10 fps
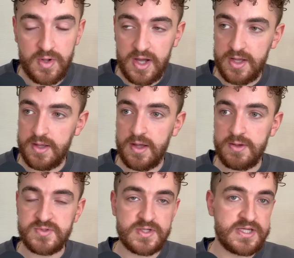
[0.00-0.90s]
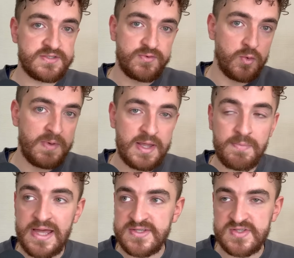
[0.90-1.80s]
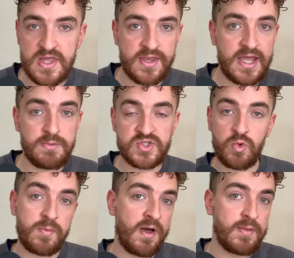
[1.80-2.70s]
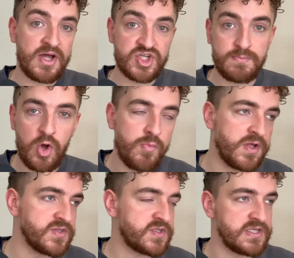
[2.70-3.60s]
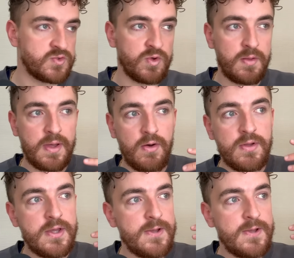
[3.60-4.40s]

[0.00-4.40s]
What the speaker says: It was an interview with Men in Blazers the other day where he's talking about the magic moments, he's talking about